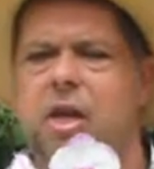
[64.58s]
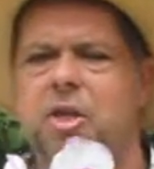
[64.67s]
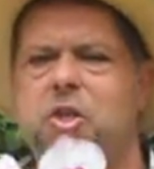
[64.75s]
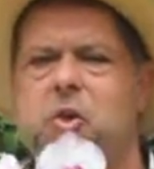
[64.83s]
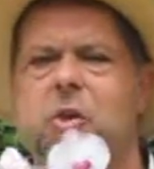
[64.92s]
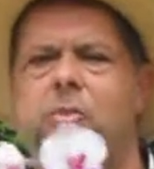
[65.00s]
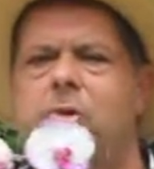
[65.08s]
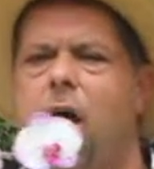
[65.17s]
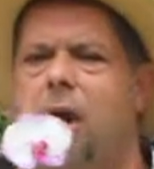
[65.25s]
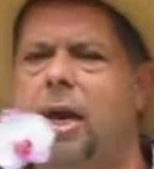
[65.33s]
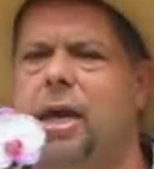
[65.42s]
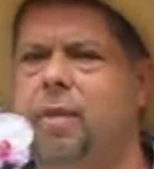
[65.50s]
to a
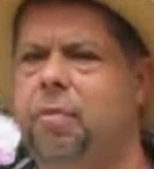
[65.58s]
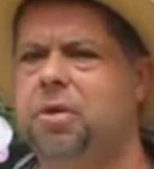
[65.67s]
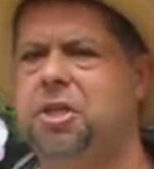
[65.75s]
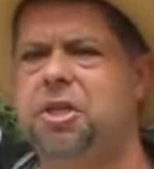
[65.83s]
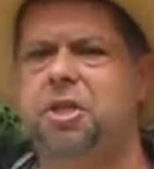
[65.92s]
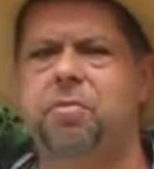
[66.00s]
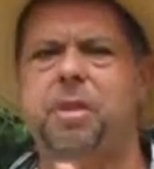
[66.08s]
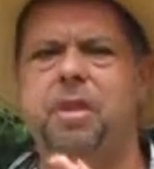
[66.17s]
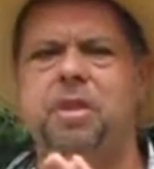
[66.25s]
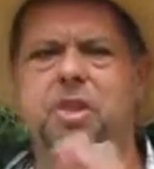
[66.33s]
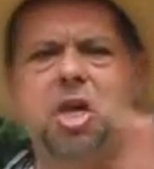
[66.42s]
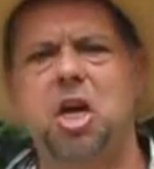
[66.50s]
brightly lit position, but
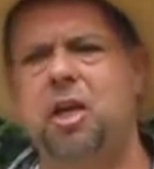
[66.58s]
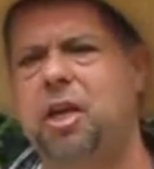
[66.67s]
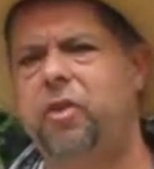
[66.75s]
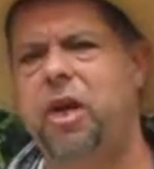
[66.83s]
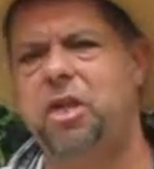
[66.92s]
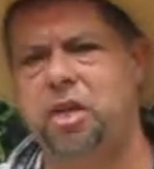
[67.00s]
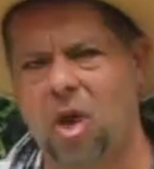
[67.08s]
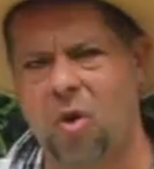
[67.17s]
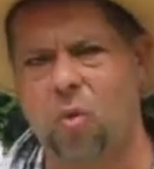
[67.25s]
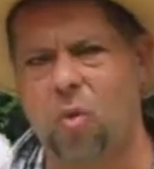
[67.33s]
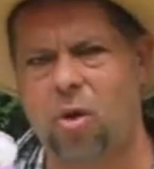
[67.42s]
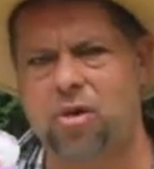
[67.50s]
certainly they don't
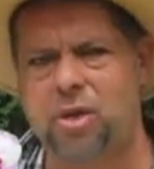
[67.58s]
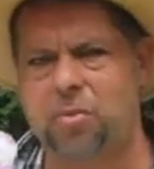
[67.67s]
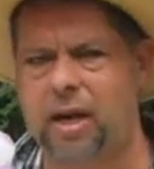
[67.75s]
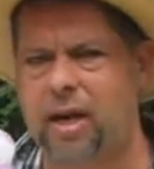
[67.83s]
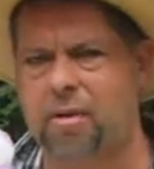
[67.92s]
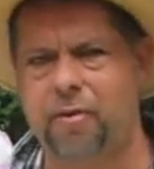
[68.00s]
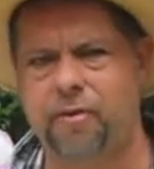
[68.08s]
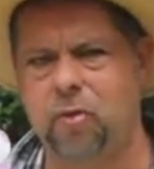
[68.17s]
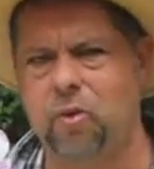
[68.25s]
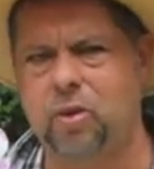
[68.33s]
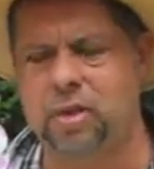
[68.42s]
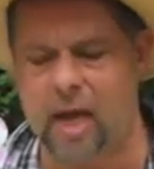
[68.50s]
want to be in the
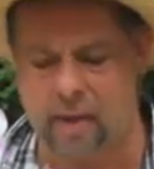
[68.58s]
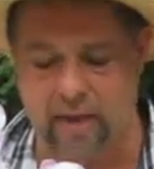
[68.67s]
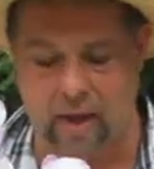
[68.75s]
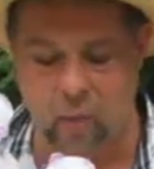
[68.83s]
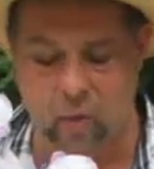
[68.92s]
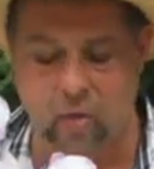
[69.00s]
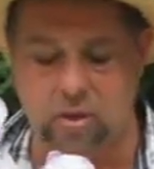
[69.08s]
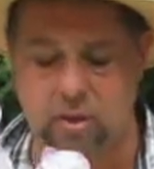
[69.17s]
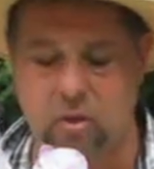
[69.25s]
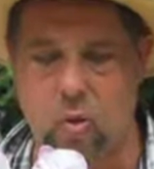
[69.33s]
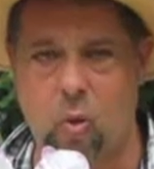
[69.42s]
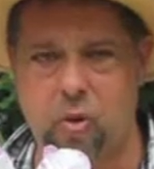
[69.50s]
full sun. They will
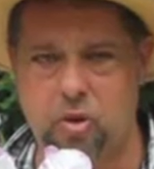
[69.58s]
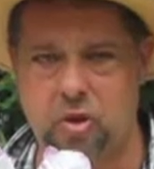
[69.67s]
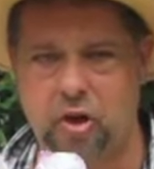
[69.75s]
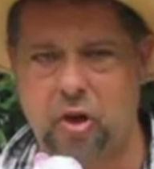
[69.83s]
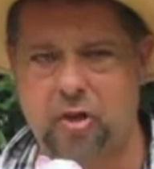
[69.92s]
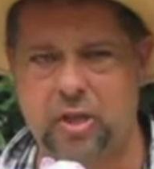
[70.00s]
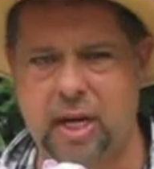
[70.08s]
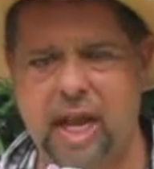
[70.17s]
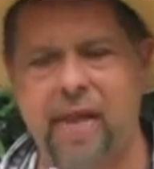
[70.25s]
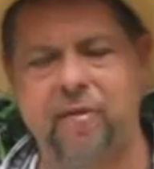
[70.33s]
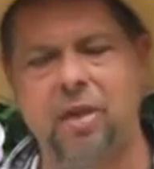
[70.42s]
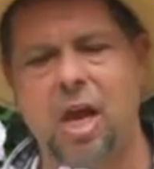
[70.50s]
scorch those
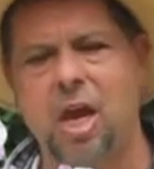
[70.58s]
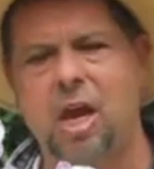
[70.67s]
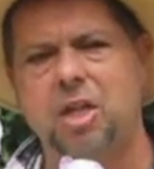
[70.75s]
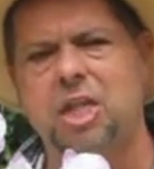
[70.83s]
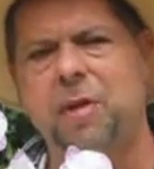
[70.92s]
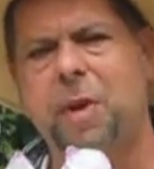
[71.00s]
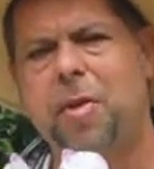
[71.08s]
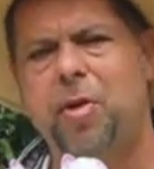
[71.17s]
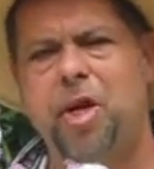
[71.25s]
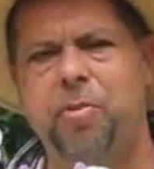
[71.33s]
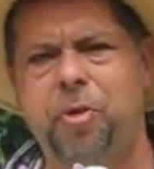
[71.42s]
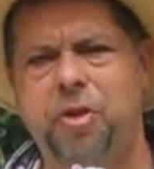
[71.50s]
leaves. So people
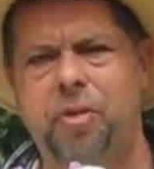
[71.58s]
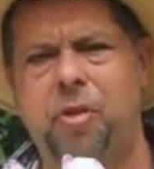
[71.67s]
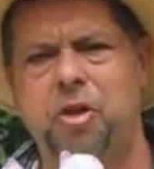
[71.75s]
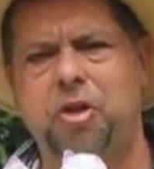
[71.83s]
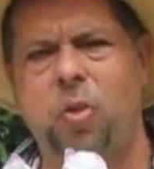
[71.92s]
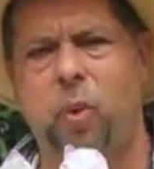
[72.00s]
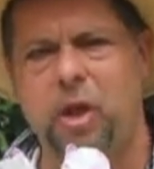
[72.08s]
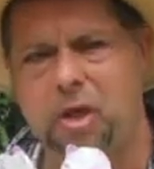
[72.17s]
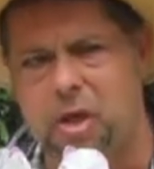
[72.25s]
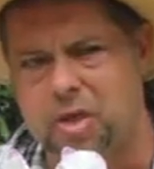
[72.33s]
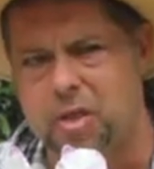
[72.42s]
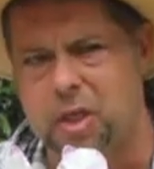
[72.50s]
who put them onto
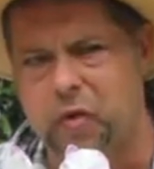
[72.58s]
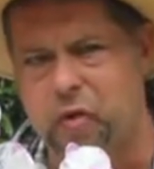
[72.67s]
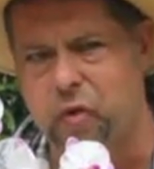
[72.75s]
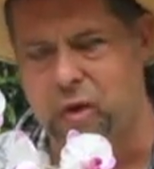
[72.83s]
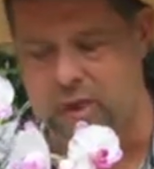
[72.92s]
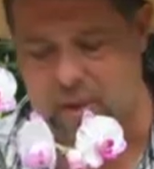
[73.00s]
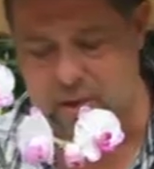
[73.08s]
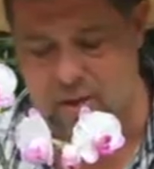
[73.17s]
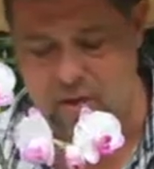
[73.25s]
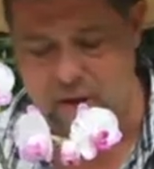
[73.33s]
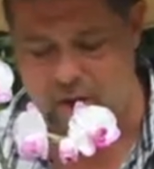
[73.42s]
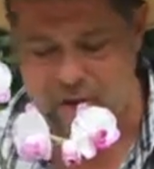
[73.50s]
windowsills, for instance, and
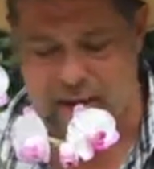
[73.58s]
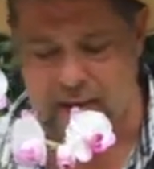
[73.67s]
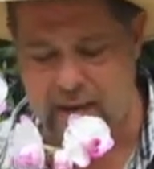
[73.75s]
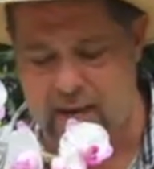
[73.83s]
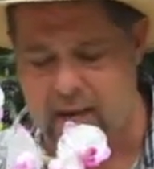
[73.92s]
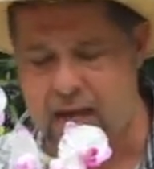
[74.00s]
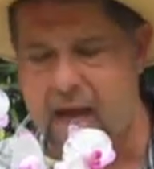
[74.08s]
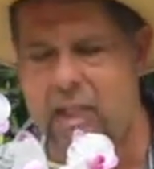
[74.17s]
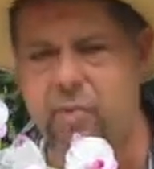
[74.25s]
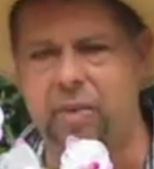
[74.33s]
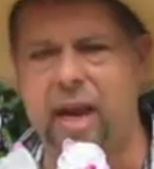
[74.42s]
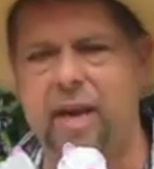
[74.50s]
find they get
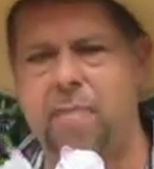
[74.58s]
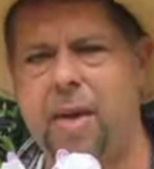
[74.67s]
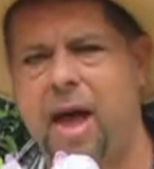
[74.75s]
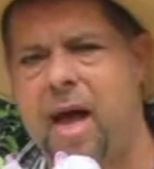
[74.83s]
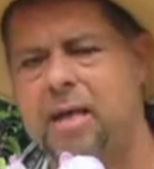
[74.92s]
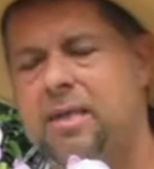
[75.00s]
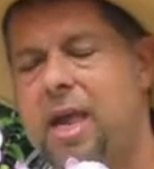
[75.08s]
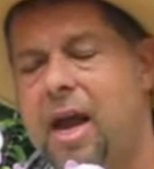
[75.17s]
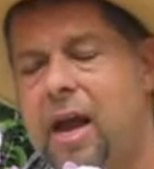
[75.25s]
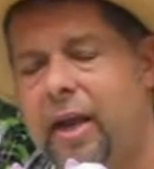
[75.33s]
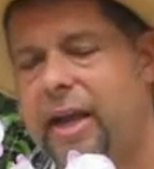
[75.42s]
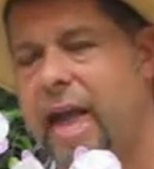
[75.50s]
large black marks,
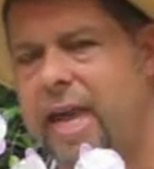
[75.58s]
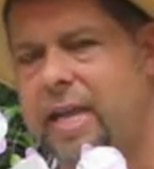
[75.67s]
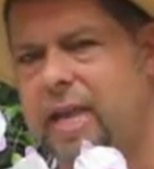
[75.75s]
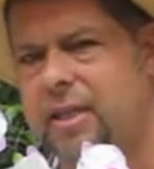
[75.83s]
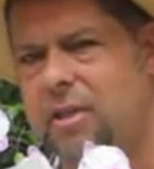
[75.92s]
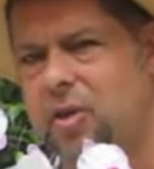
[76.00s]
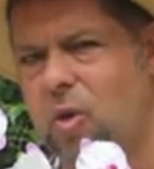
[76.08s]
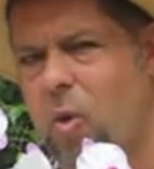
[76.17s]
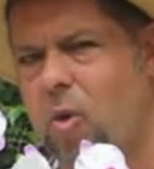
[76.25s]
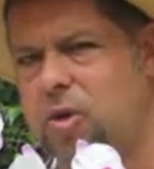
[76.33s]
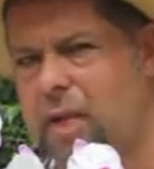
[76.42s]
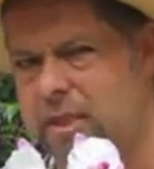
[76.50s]
can get
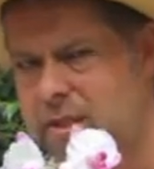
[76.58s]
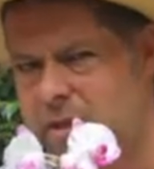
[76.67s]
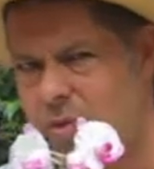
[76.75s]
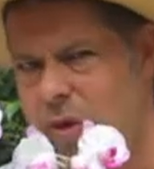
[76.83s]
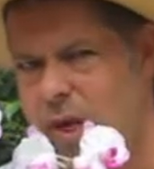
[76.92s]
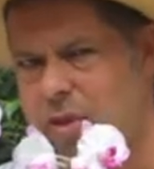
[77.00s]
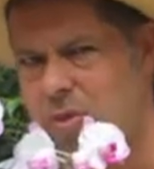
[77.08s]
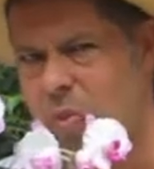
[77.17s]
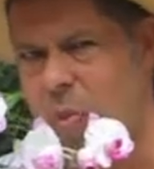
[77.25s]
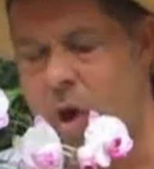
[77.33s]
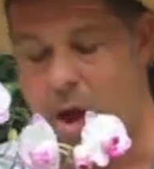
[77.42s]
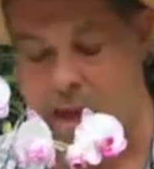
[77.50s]
scorched. That's the reason
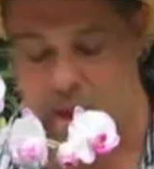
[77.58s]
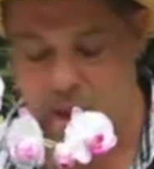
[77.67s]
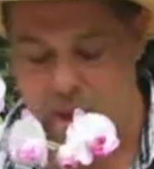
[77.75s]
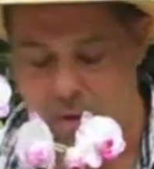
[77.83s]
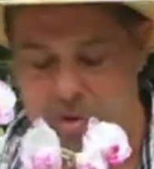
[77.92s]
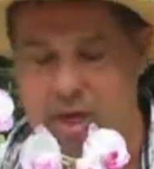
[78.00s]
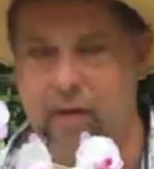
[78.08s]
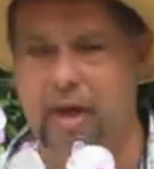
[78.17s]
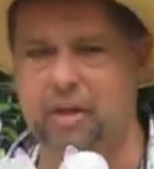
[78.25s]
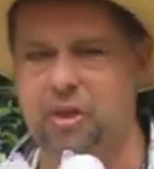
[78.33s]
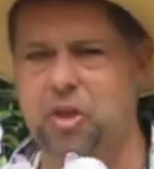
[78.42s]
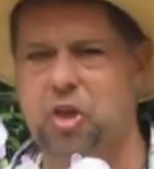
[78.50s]
why. Also,
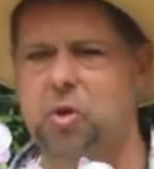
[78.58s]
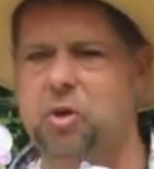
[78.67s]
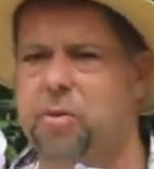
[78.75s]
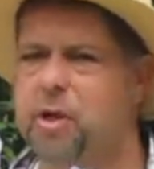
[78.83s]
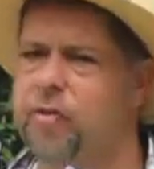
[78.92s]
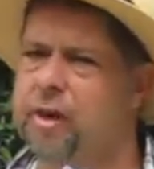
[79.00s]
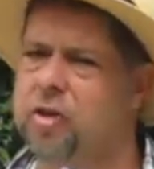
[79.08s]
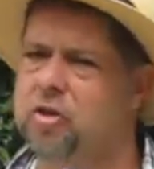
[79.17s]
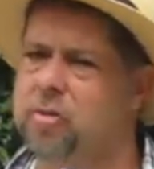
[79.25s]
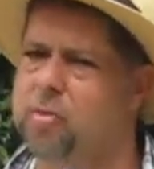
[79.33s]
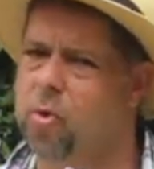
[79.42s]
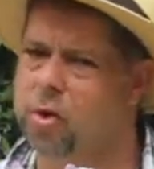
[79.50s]
that's to do with a bit of extra
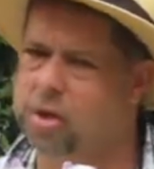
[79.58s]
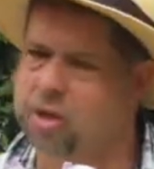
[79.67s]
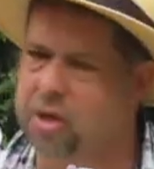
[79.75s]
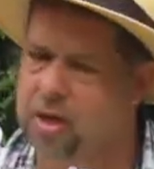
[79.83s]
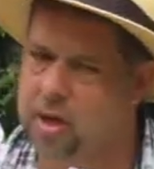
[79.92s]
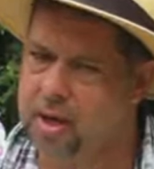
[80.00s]
moisture